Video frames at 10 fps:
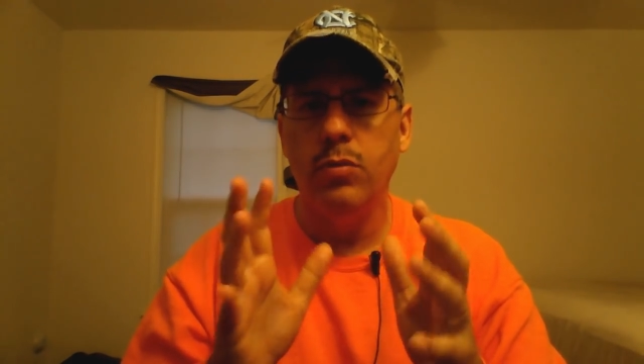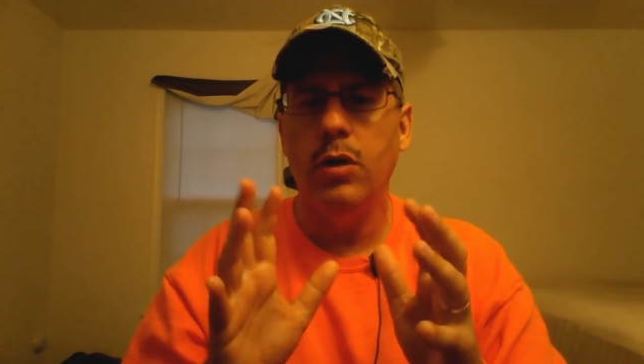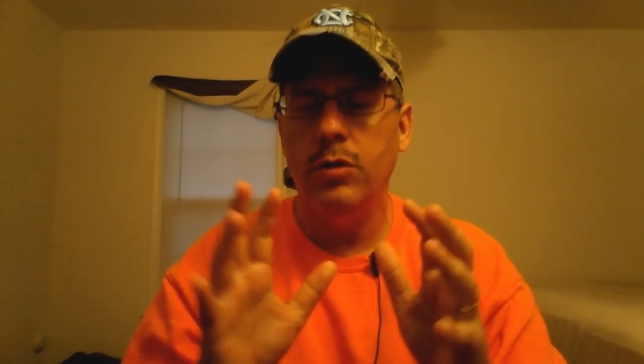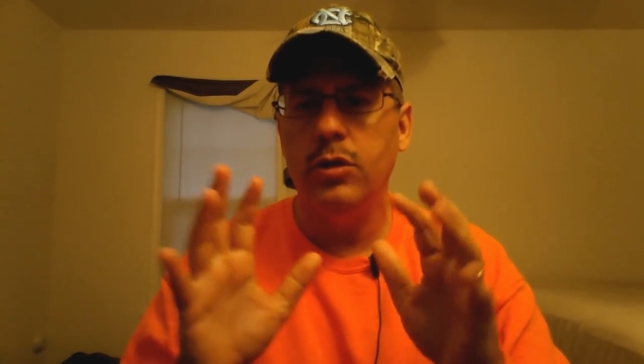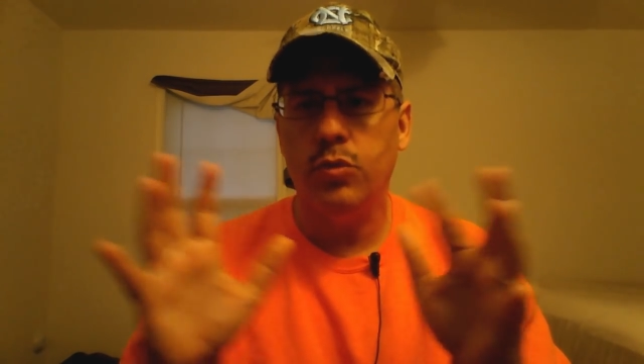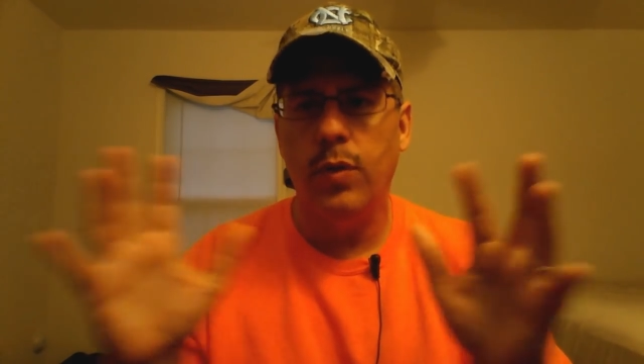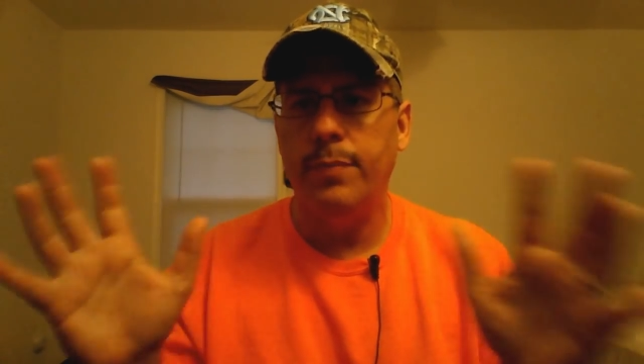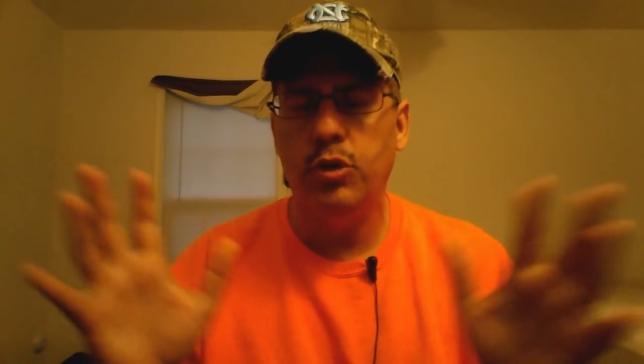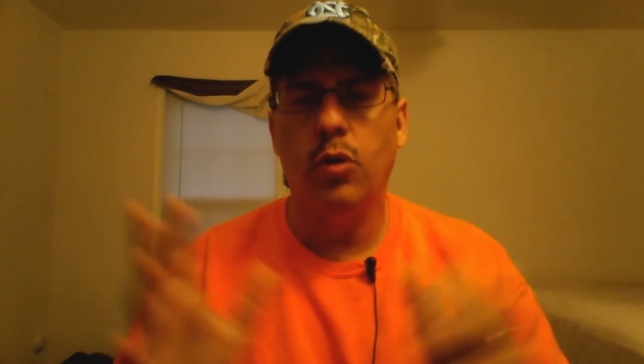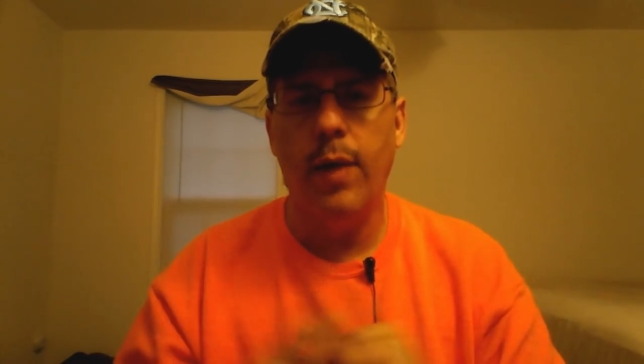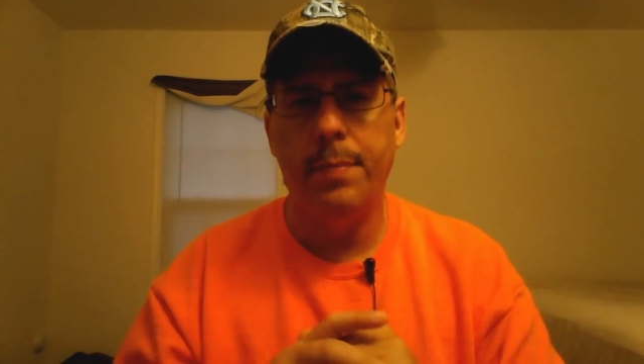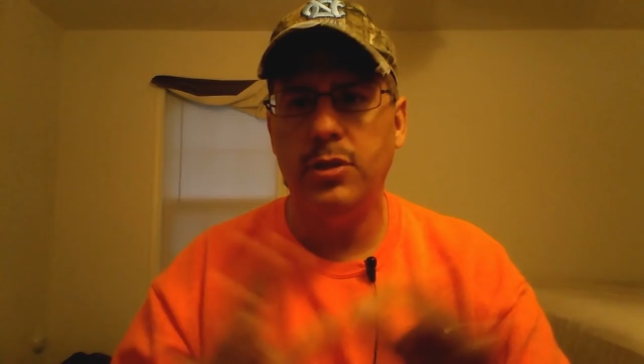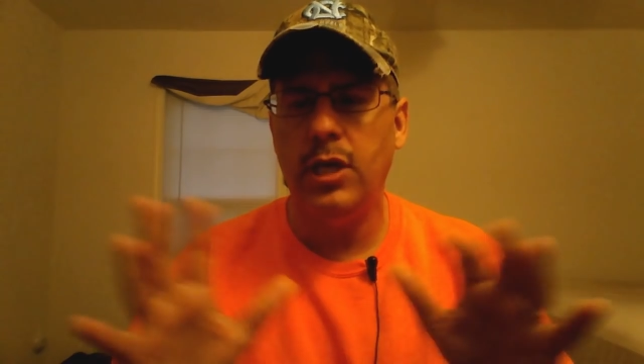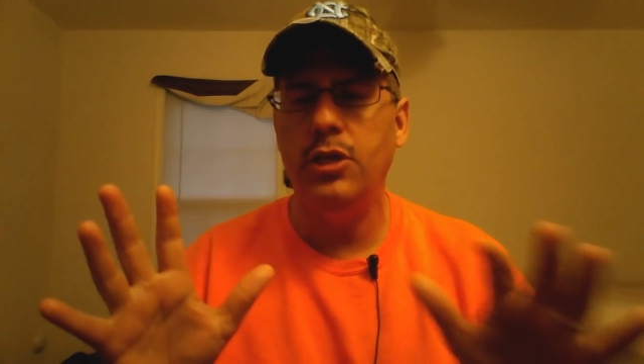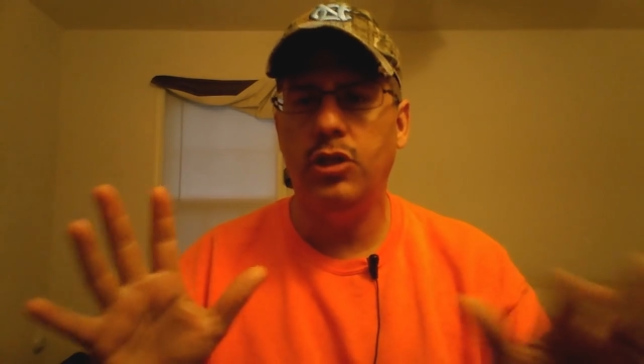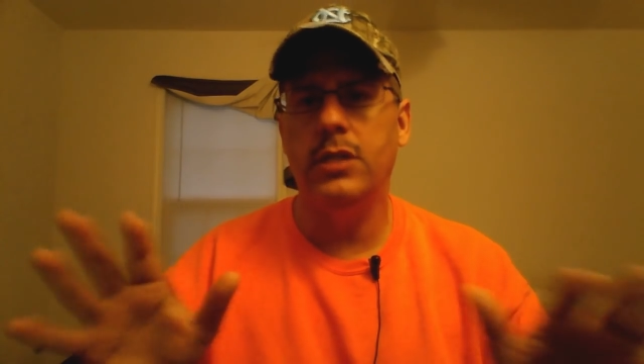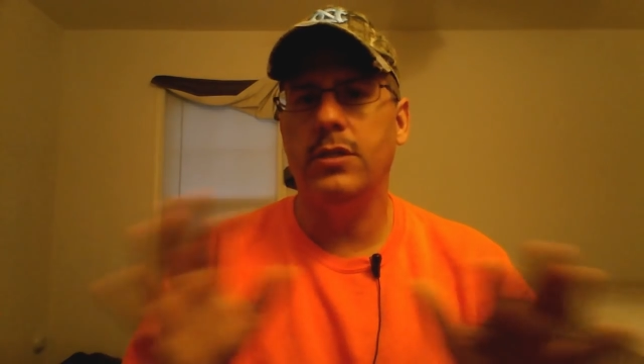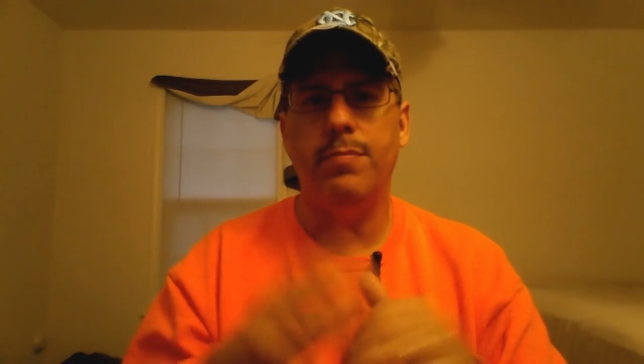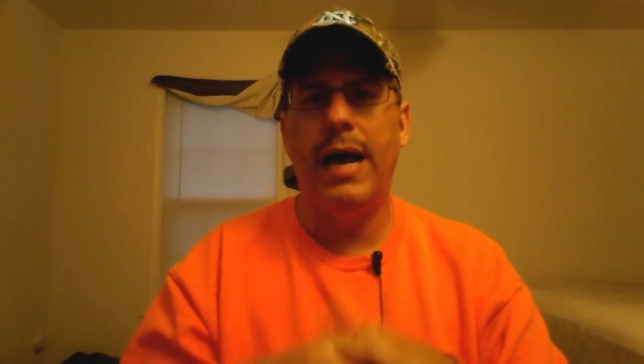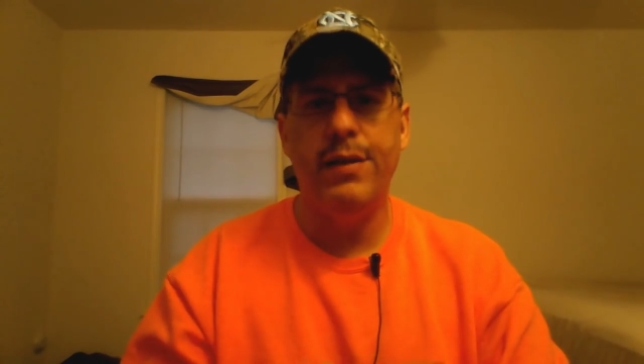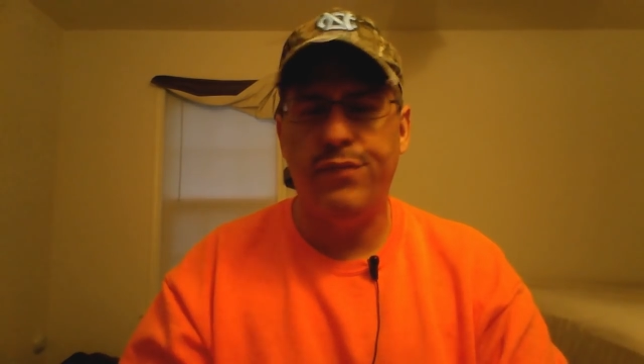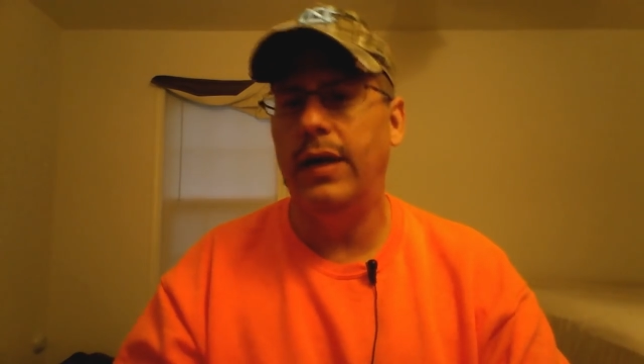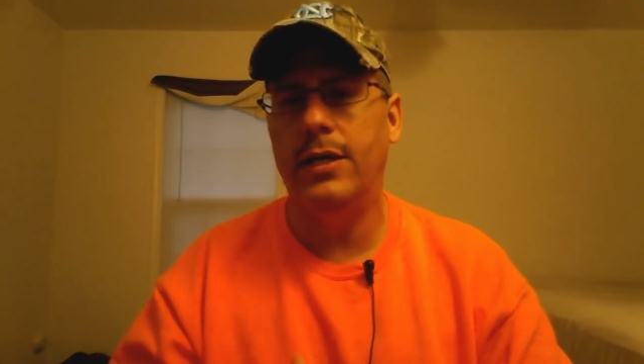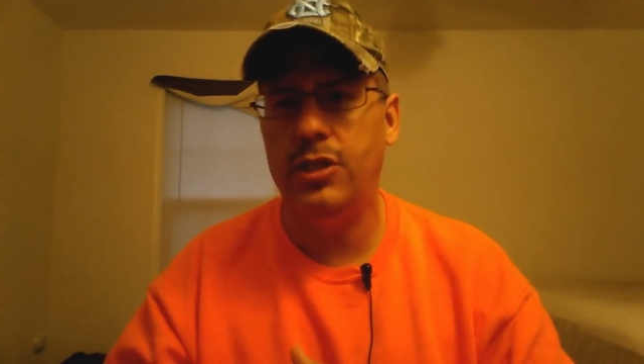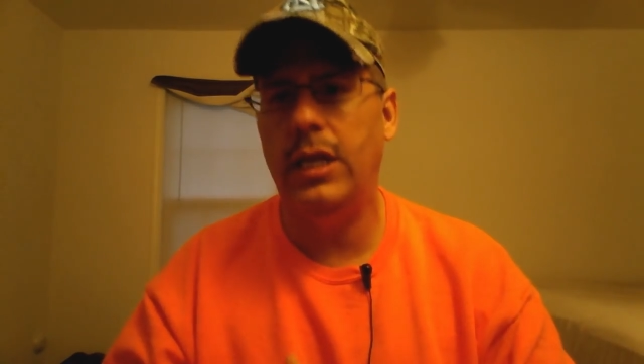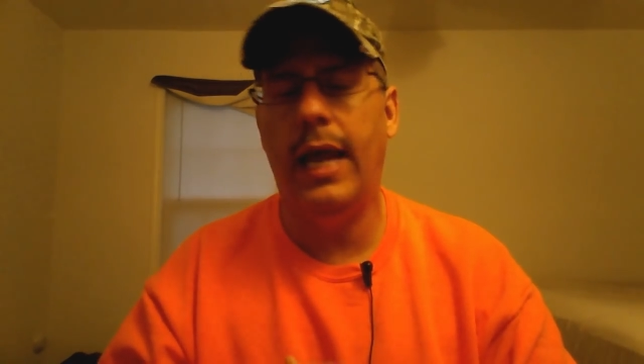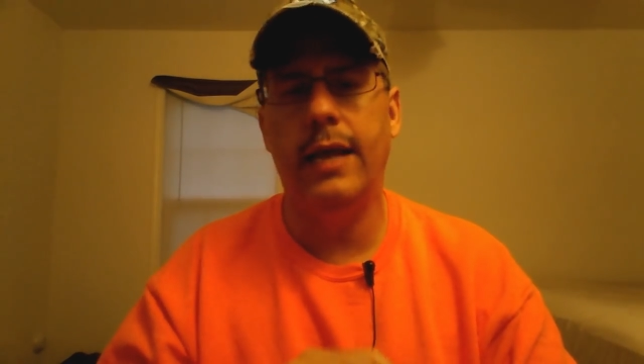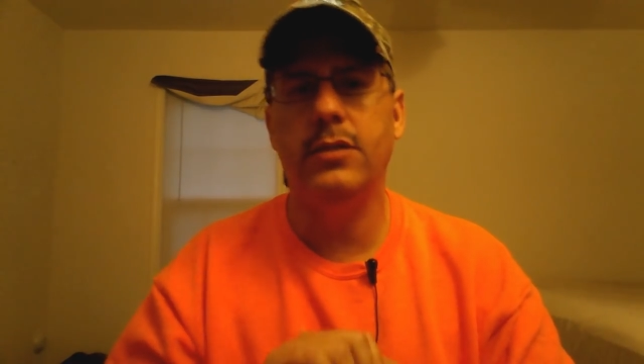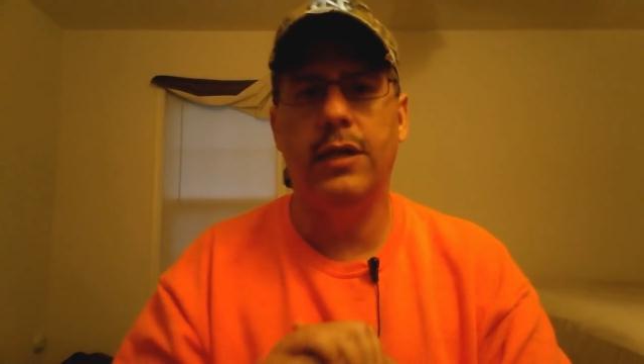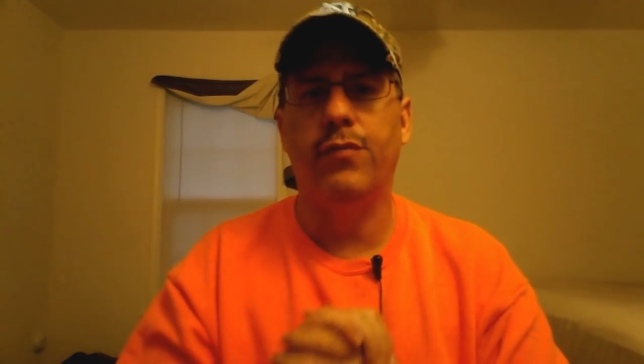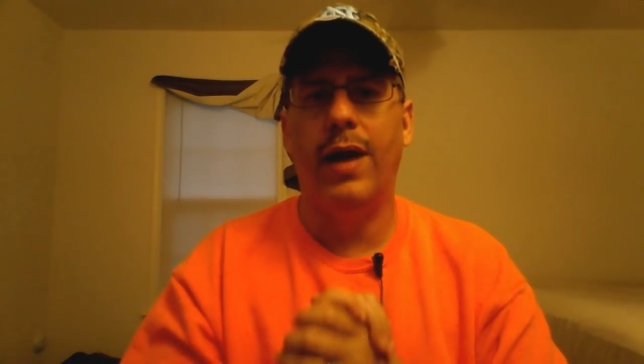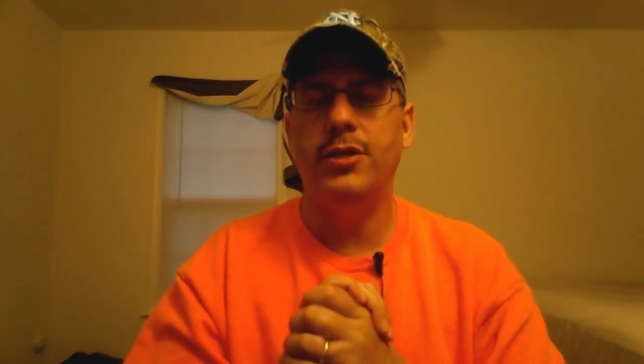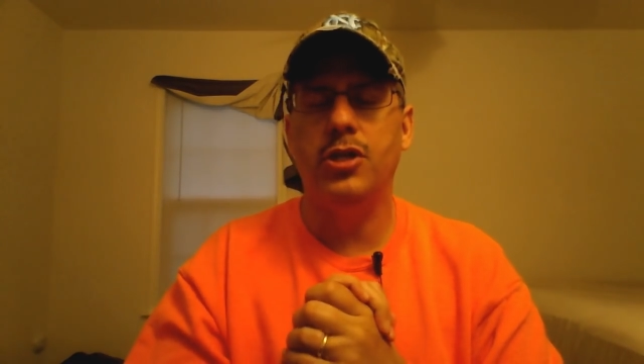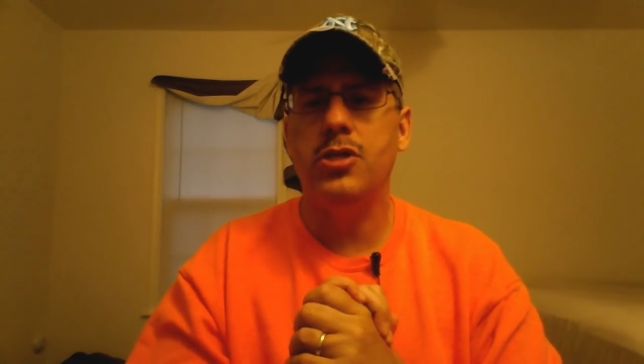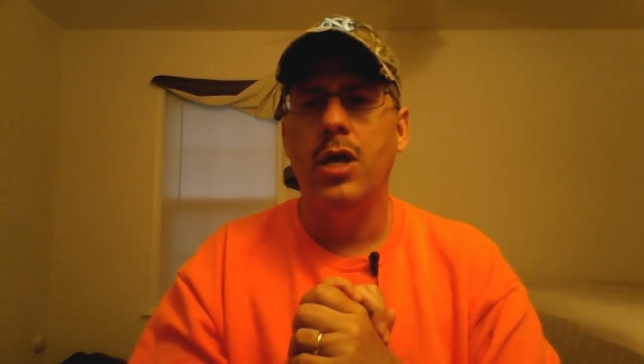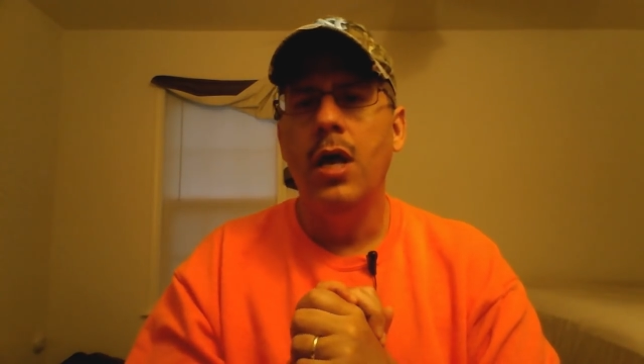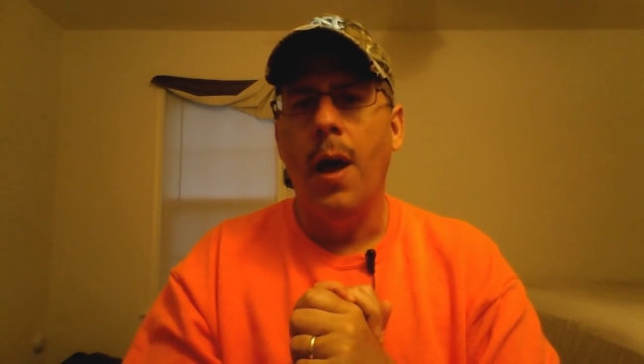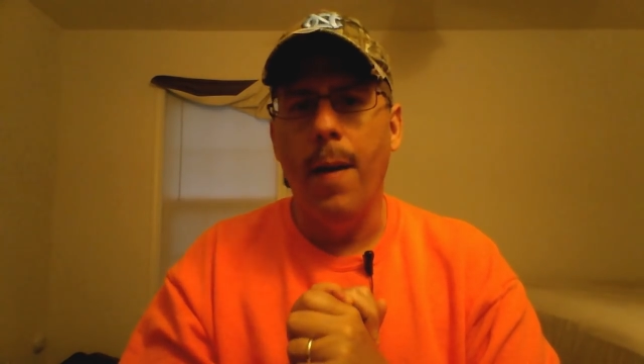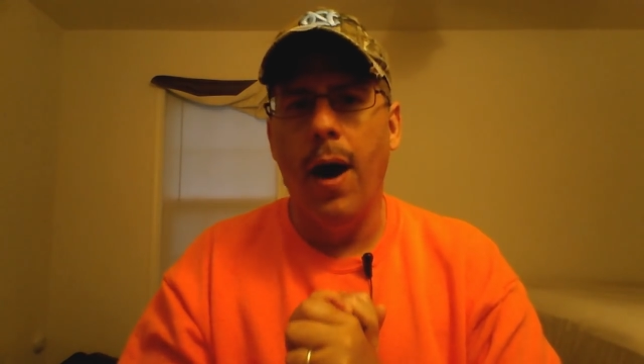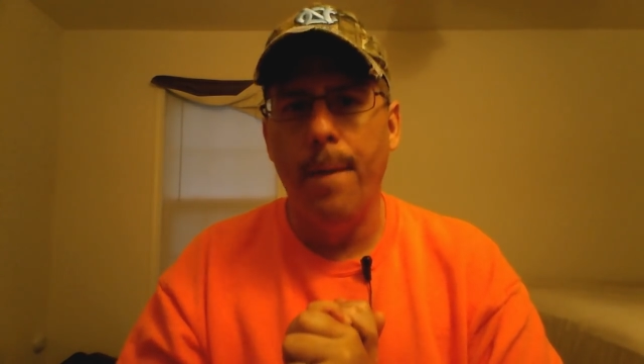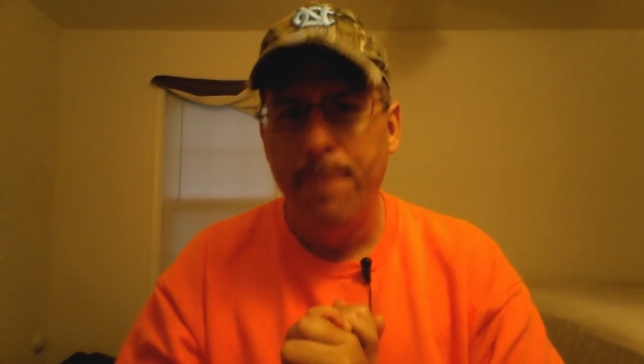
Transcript: disrupt your reputation as a mighty Pharisee and a self righteous uh,